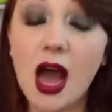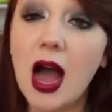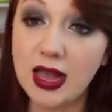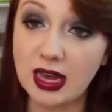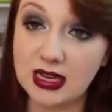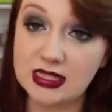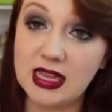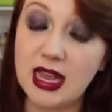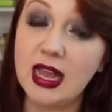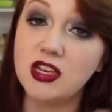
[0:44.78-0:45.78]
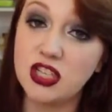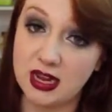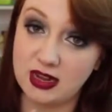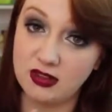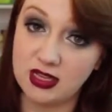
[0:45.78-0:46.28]
I gotta say,
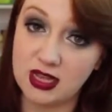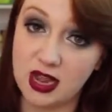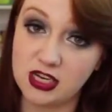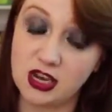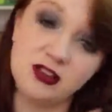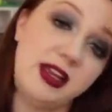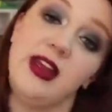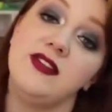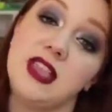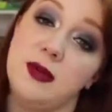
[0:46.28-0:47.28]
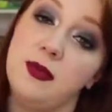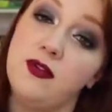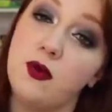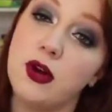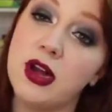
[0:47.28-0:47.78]
check out these eyeshadows. And I've said it
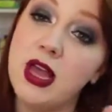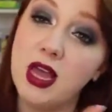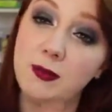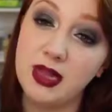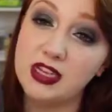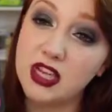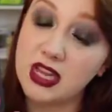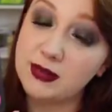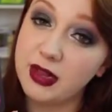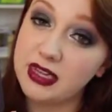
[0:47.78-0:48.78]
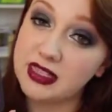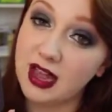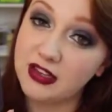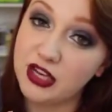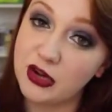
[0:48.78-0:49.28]
before, Cairns-Gomez
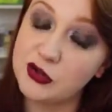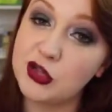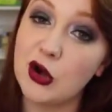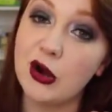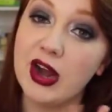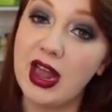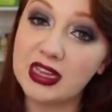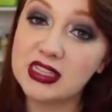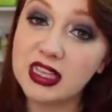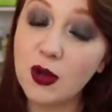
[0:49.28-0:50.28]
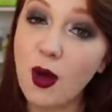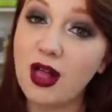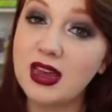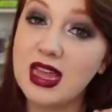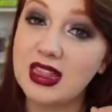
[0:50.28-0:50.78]
eyeshadows are excellent
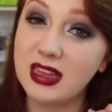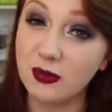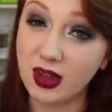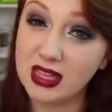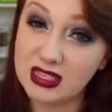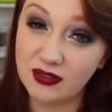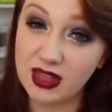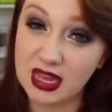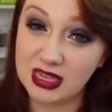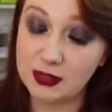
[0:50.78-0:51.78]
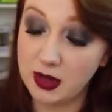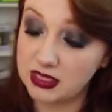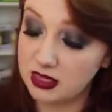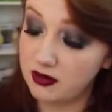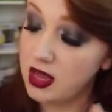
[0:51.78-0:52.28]
quality and they're relatively
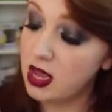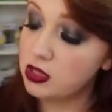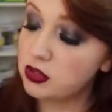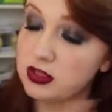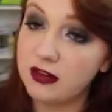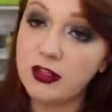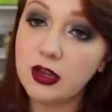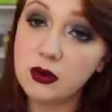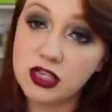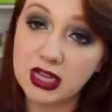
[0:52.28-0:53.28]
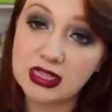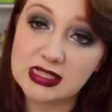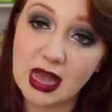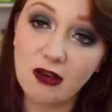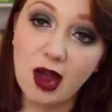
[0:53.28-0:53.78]
inexpensive, so definitely go and check
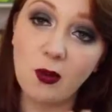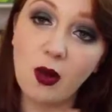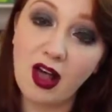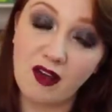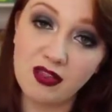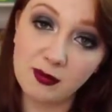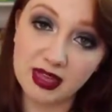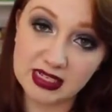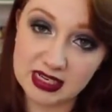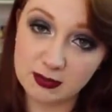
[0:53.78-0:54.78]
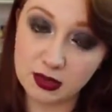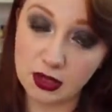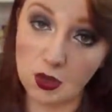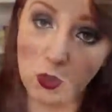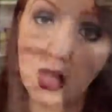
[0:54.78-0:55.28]
this out. I will have them linked down
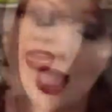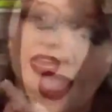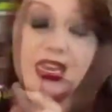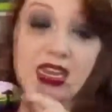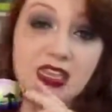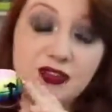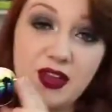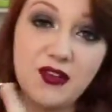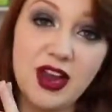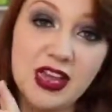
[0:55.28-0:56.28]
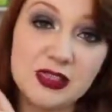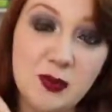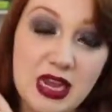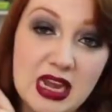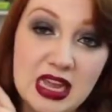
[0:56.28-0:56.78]
below. My next favorite has
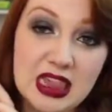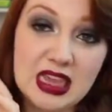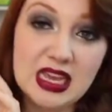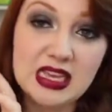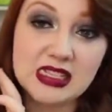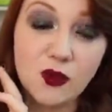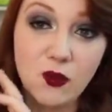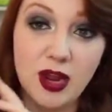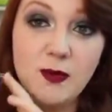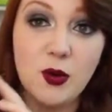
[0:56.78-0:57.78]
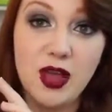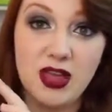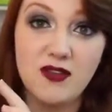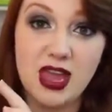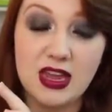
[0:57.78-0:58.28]
been these rainbow
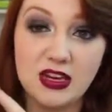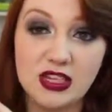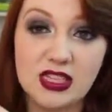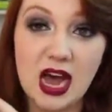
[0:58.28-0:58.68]
aviators.